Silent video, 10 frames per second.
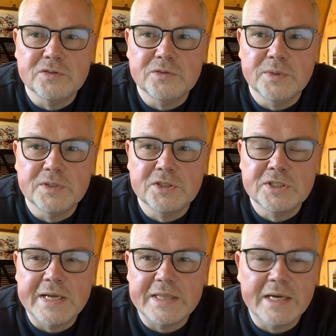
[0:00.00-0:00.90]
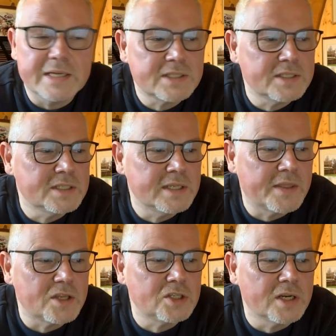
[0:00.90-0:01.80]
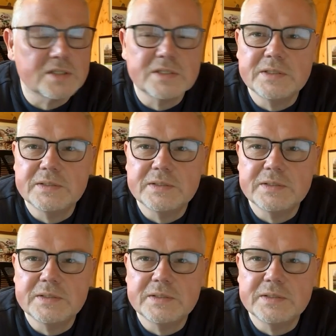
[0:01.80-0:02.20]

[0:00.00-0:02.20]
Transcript: to take that chance.